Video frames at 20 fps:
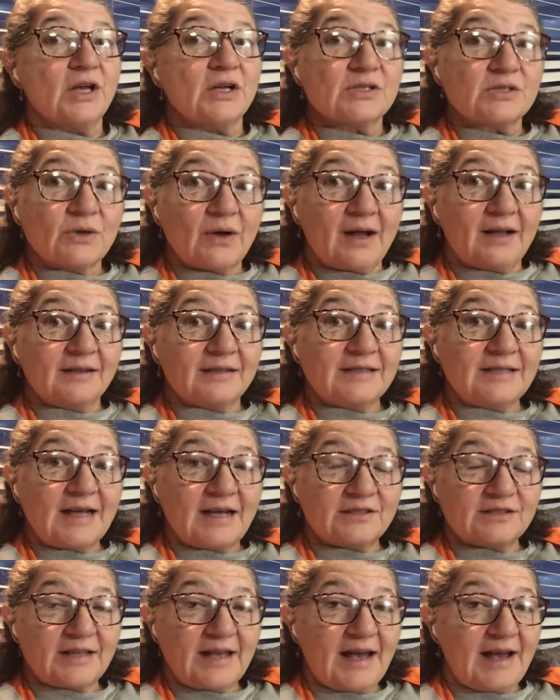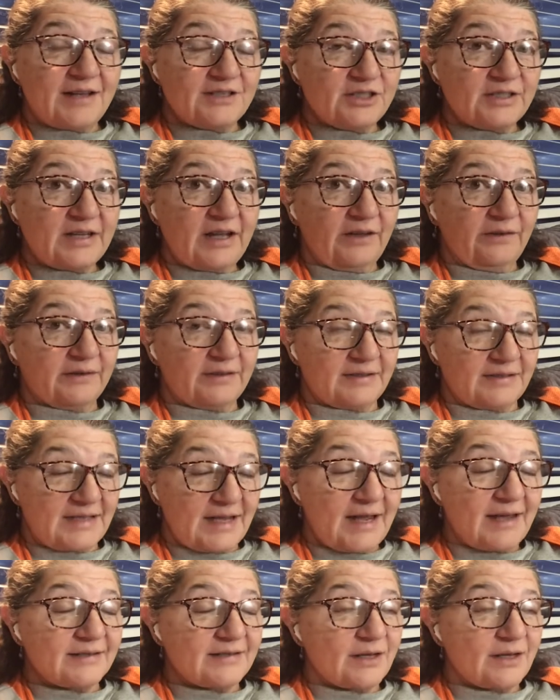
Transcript: So I'll attach the hashtag